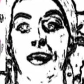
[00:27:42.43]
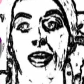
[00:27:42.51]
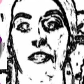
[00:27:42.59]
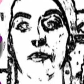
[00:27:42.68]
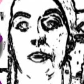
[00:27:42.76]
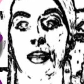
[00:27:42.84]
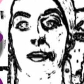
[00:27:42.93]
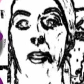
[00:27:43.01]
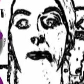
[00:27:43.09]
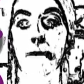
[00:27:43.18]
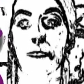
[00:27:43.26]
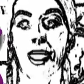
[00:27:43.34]
gathering
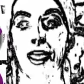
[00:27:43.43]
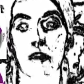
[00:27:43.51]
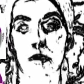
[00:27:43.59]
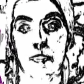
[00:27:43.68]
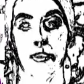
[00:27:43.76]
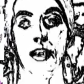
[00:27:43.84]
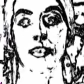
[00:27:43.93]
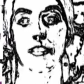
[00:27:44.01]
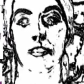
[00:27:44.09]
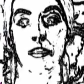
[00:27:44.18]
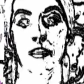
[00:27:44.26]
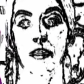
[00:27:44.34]

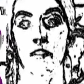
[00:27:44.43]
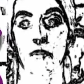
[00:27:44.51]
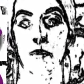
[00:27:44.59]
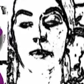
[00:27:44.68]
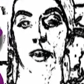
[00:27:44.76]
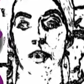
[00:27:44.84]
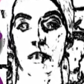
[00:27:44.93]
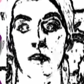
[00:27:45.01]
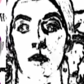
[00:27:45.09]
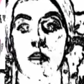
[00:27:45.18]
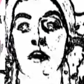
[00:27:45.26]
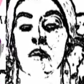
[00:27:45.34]
pattern-based information,
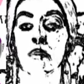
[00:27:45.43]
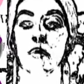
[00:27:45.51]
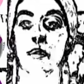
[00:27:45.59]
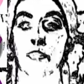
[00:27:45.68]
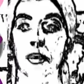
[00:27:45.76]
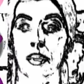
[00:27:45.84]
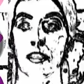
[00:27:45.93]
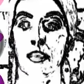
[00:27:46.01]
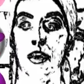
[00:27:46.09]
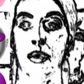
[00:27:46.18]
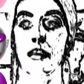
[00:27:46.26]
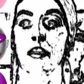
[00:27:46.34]
who would be
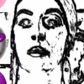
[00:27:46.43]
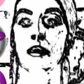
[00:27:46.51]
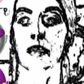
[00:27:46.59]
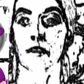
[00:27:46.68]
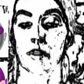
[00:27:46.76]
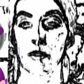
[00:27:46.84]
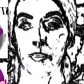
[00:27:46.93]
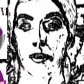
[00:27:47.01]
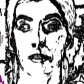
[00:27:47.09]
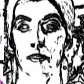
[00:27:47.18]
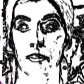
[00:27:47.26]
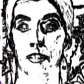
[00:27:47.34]
the
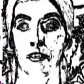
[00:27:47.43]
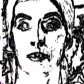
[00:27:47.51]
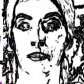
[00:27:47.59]
interpretives.